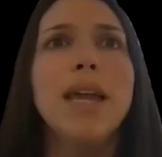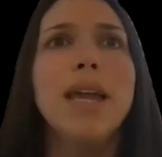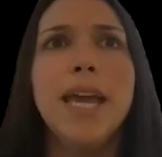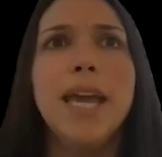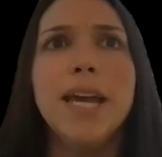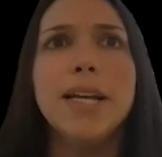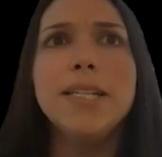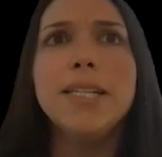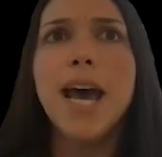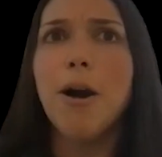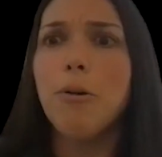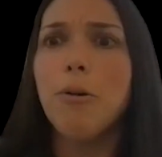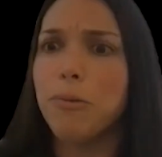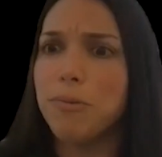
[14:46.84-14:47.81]
and
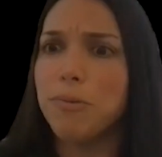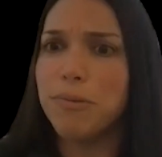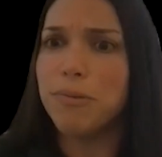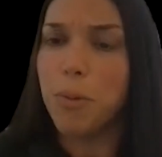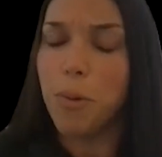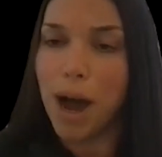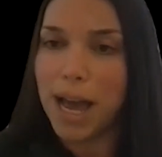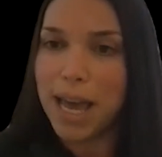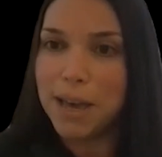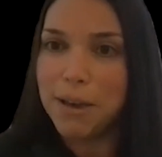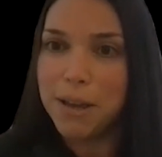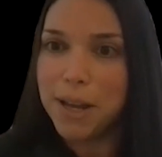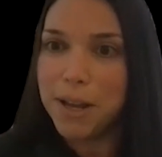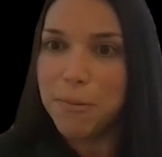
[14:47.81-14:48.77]
how
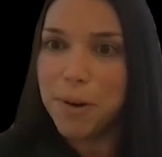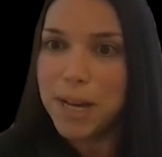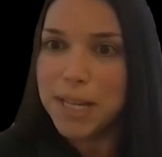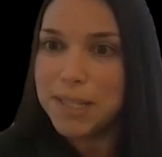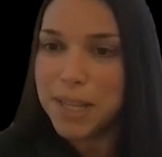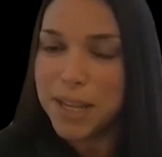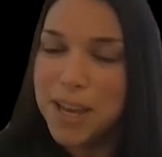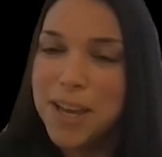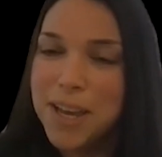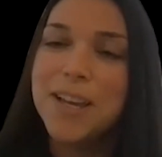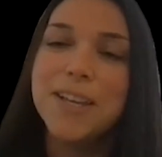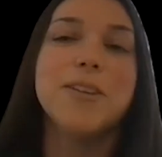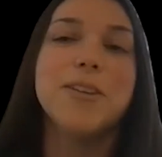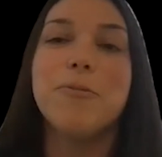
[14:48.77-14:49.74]
quiet it was.
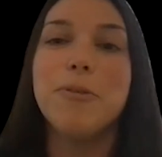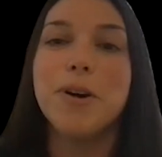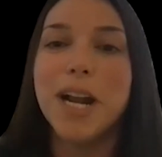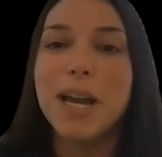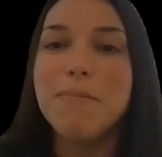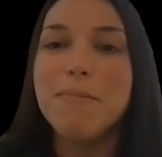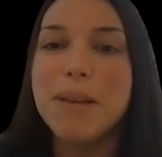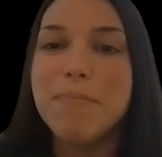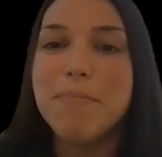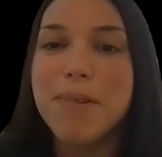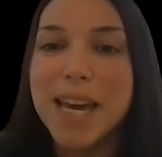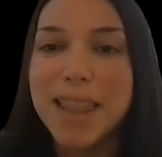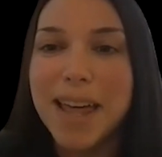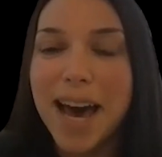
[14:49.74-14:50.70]
So what I mean
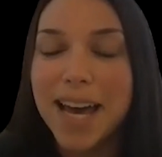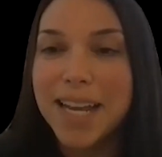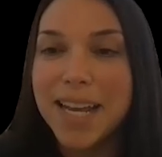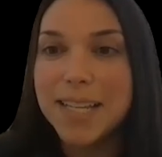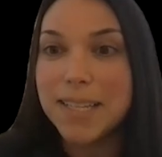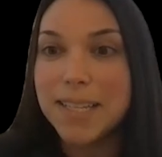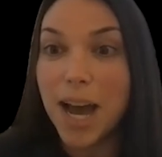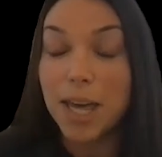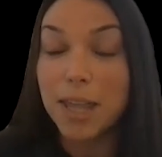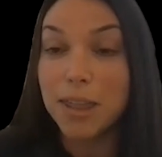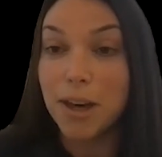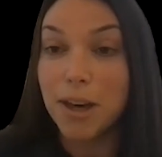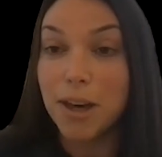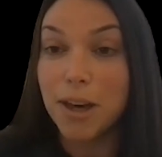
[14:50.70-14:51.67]
by that is I
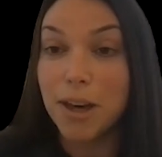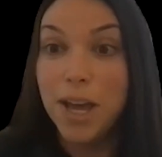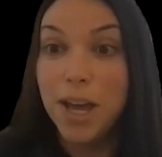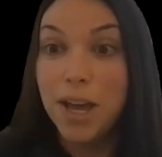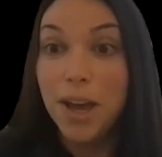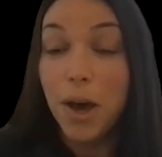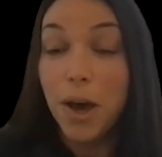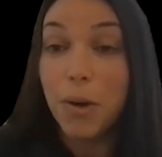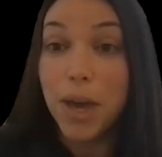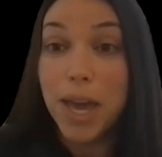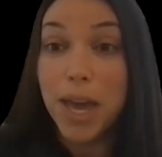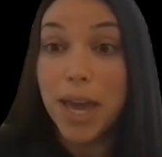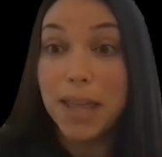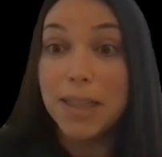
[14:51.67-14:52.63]
thought,
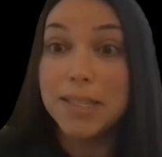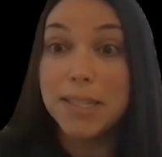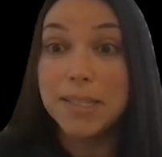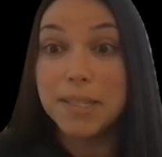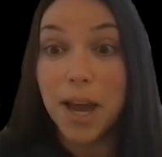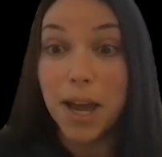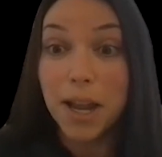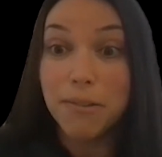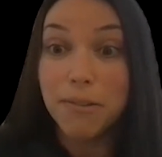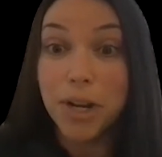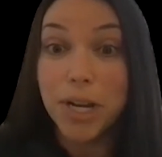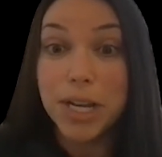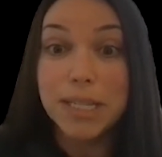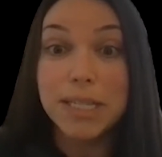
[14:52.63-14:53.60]
okay, this is kind of
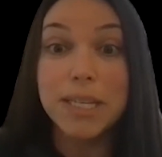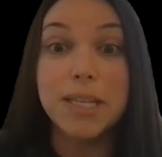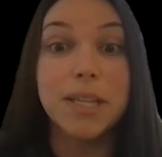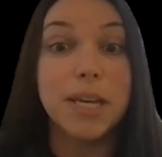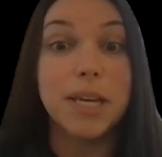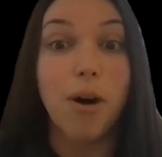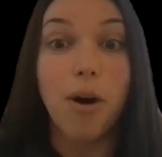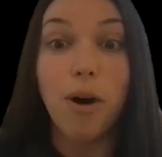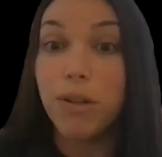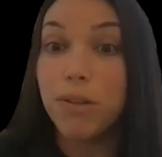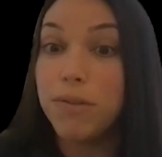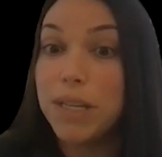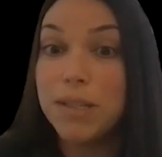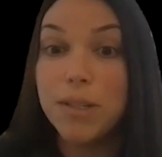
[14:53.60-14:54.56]
crazy. Like all
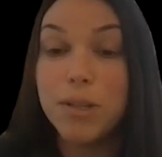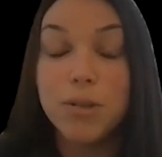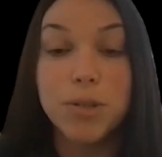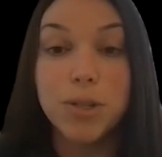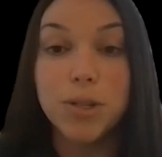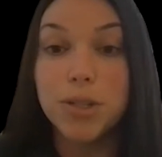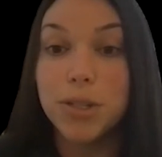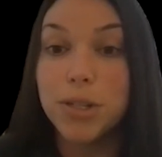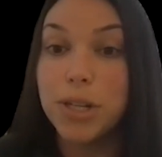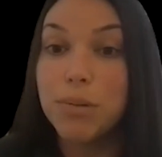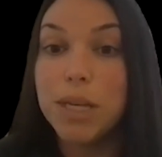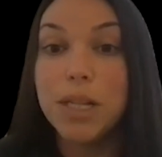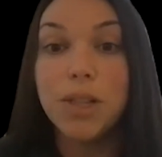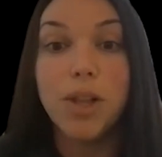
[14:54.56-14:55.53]
of these users are going to
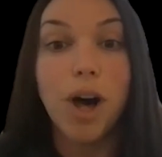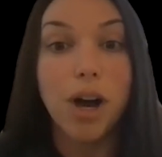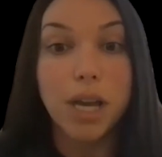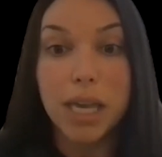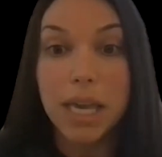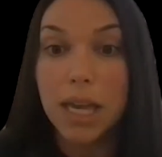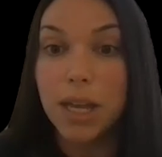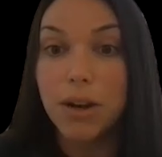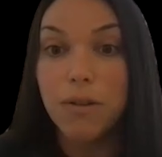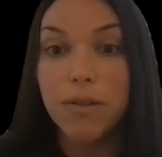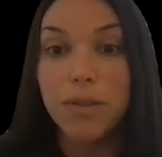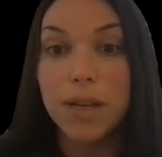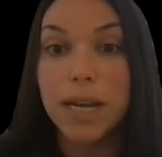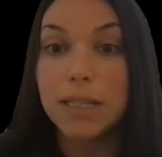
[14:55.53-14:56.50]
be logging in
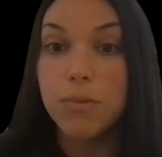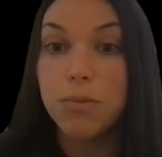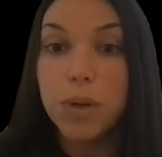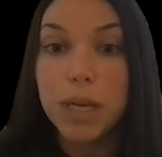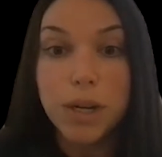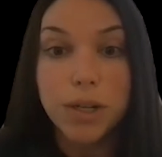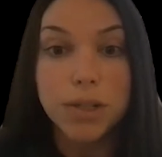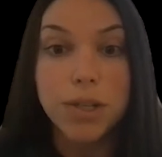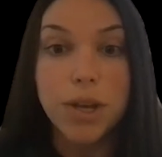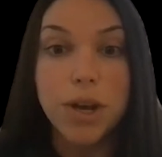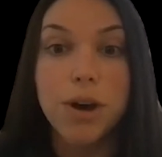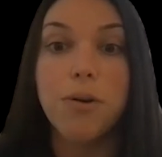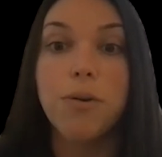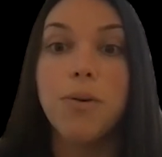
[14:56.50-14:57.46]
over the next week or
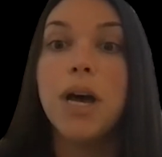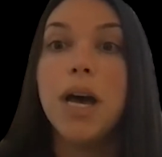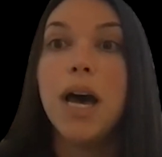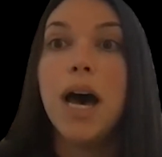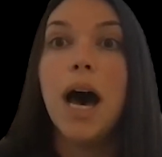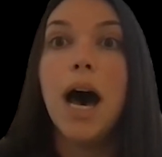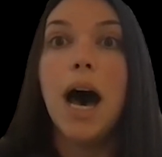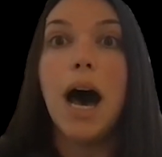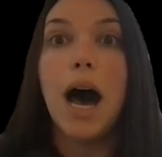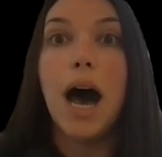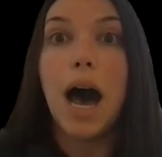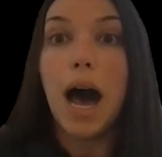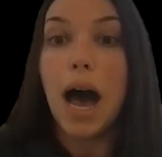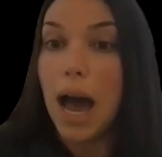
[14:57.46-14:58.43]
so.
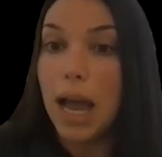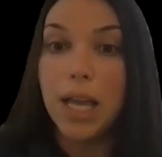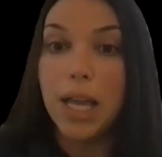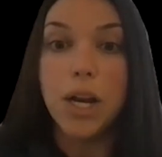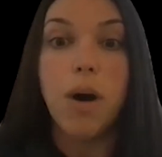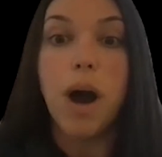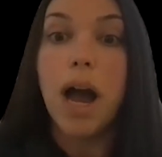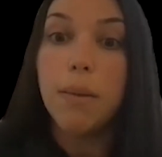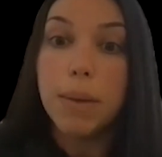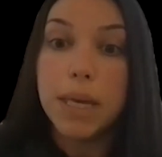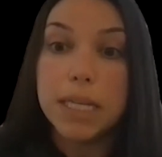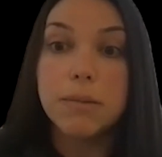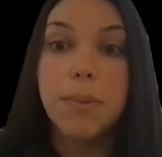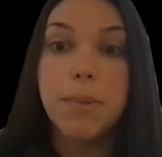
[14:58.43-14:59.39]
I'm
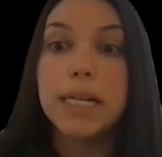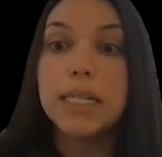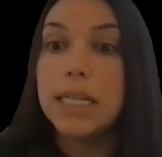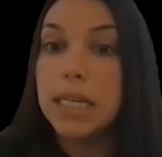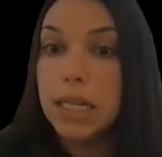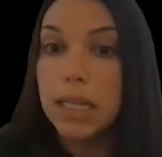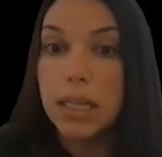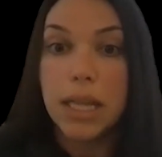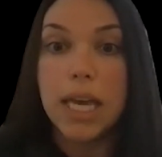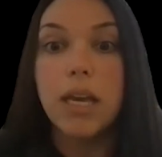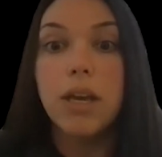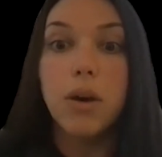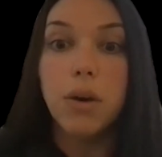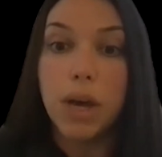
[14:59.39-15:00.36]
expecting
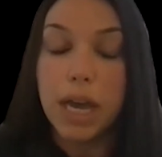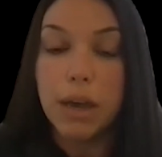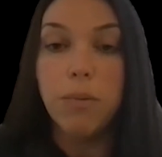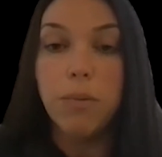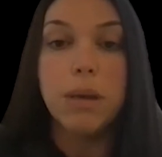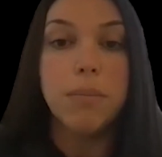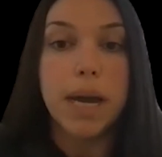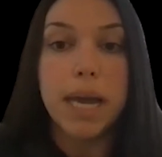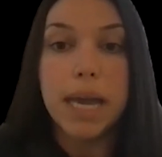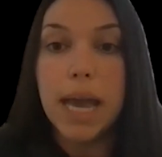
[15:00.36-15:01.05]
like, okay, we might